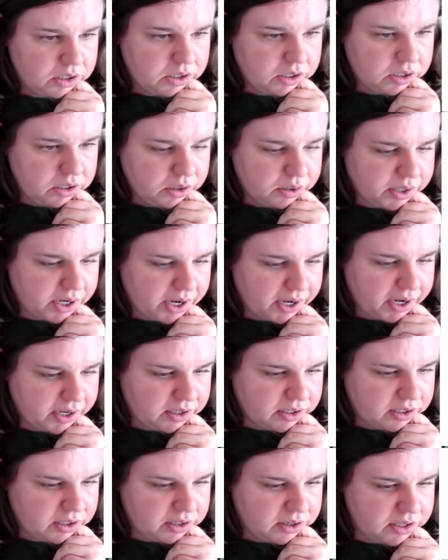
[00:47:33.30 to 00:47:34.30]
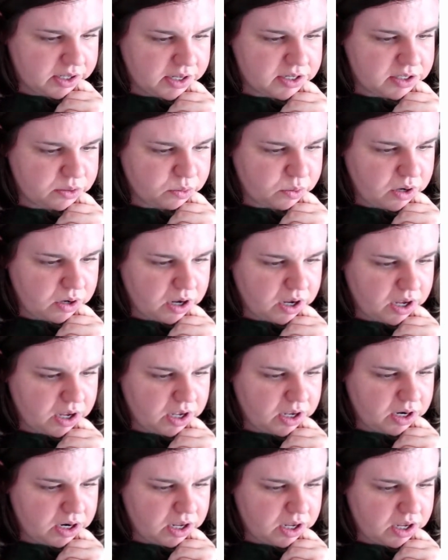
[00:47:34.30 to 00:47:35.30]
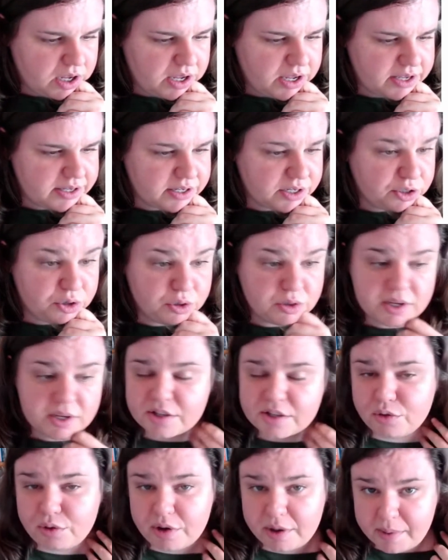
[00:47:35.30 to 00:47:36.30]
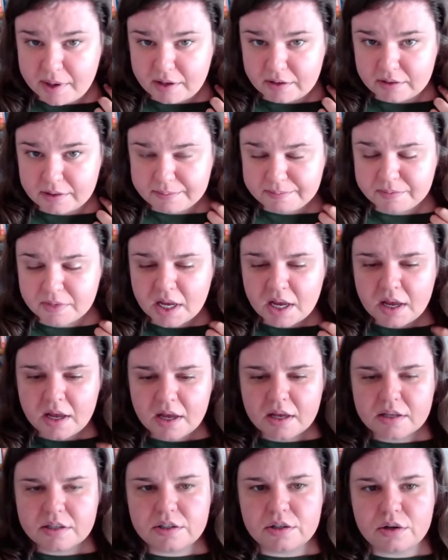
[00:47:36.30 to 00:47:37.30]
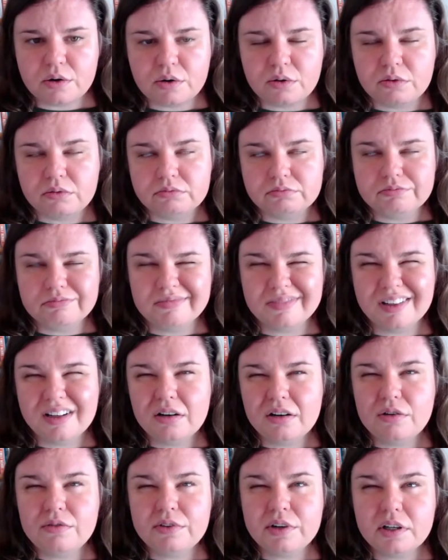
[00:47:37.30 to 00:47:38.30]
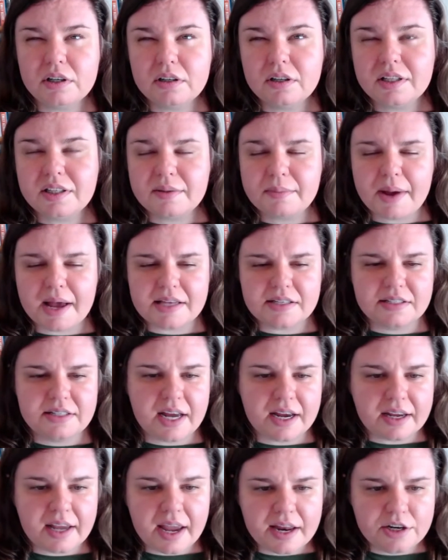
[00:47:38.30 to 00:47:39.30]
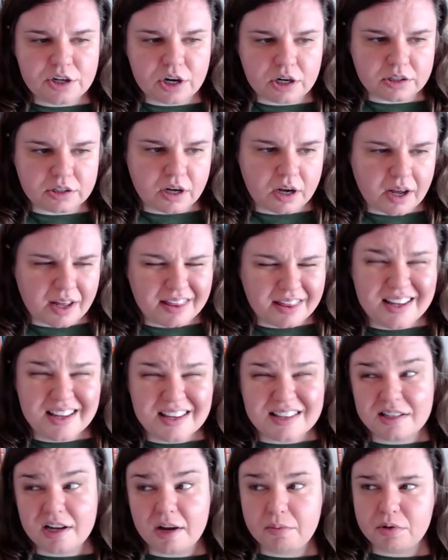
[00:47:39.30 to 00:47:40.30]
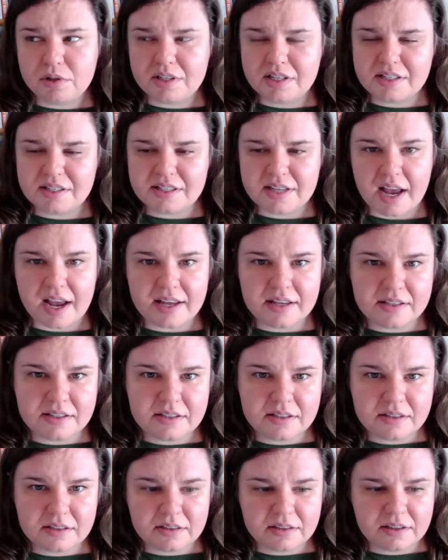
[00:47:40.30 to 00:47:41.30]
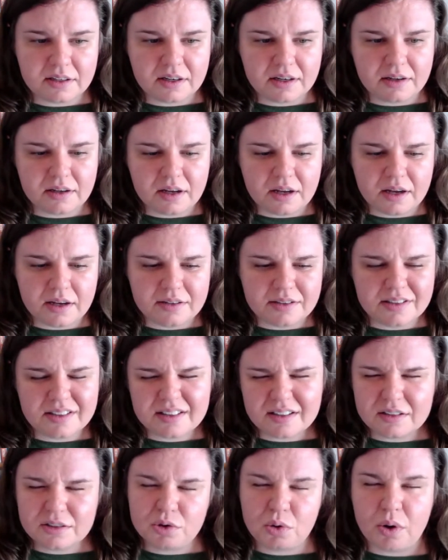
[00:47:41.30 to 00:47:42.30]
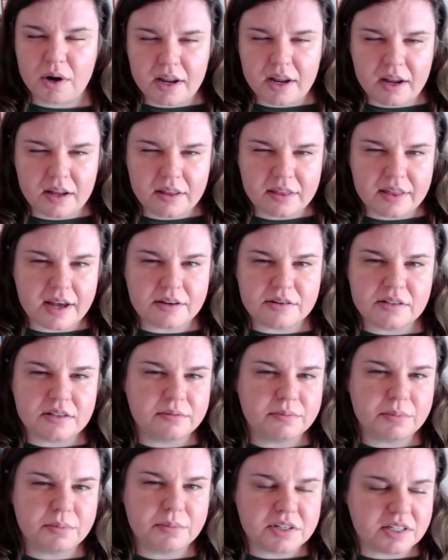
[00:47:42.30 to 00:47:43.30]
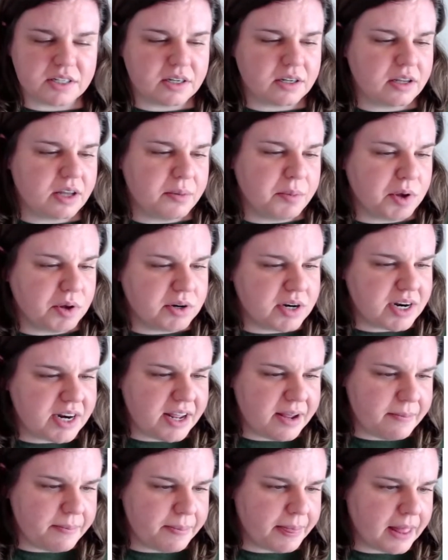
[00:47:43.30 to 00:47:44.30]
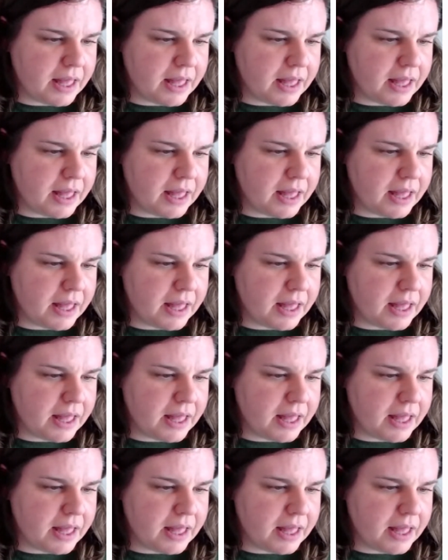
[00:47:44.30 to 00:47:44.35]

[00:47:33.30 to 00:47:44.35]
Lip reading: Okay, this one is a 2003 build. So over the past decade, Choctaw I think has doubled in size. It's 20,000 person community.